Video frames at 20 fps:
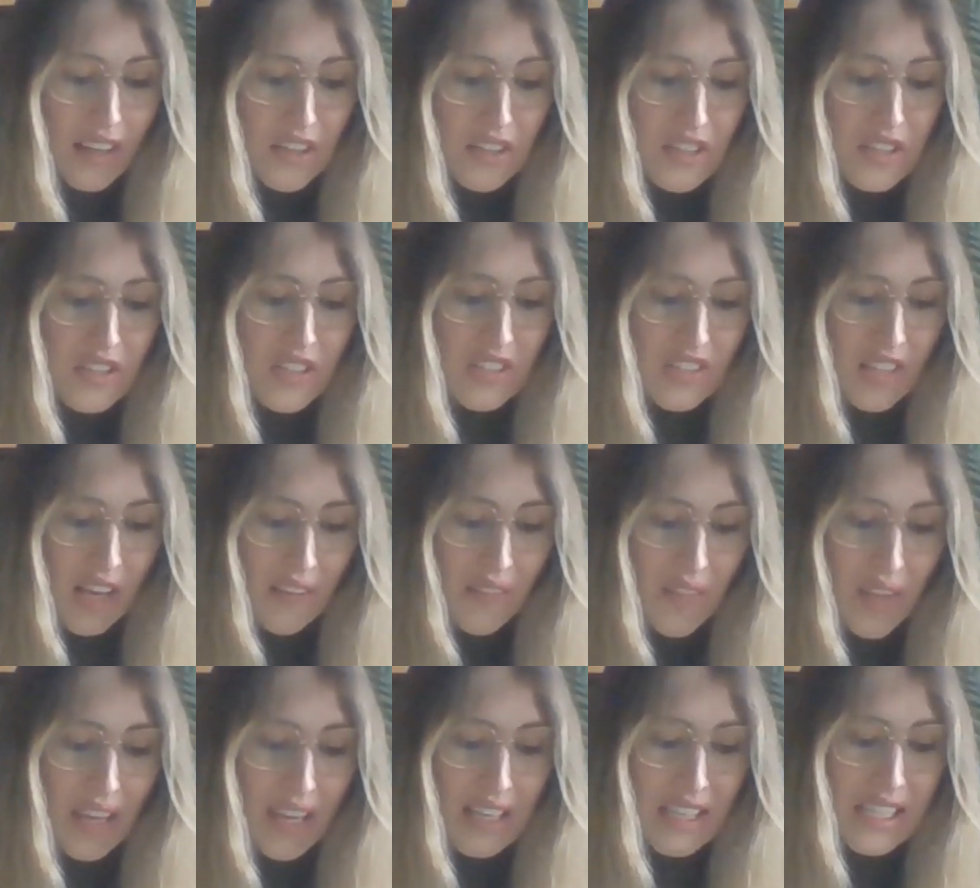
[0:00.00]
to set
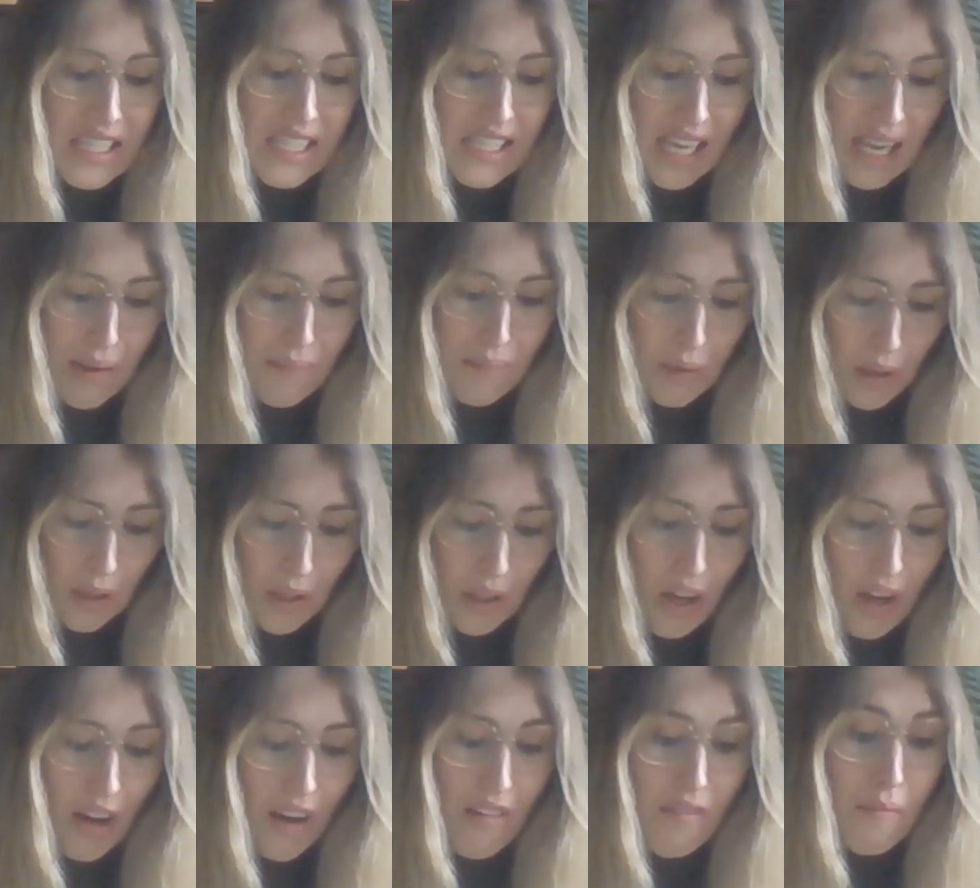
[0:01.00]
the example
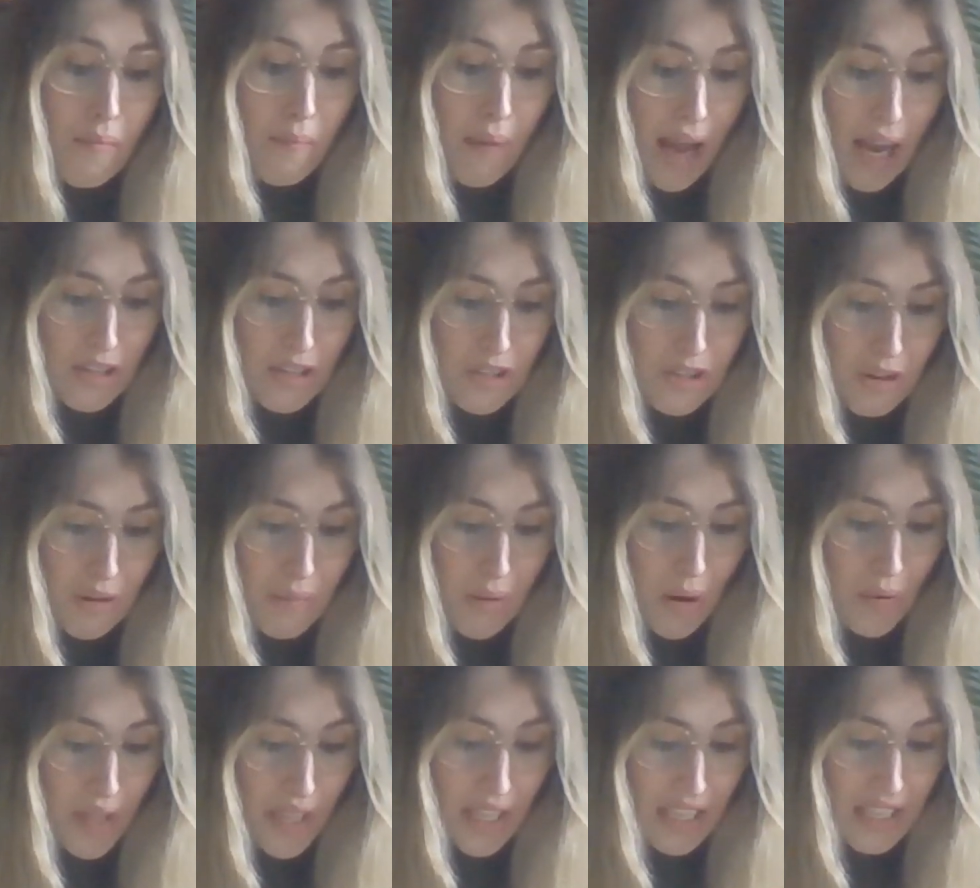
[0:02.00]
of
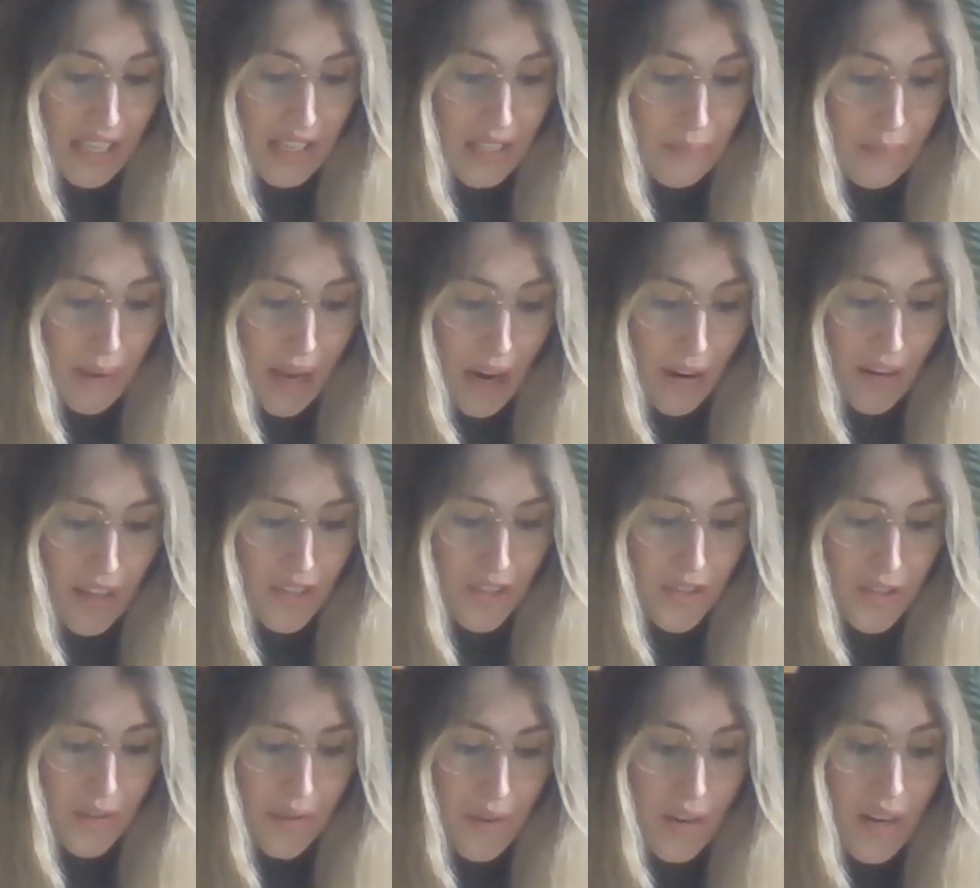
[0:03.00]
matrimony in his parish.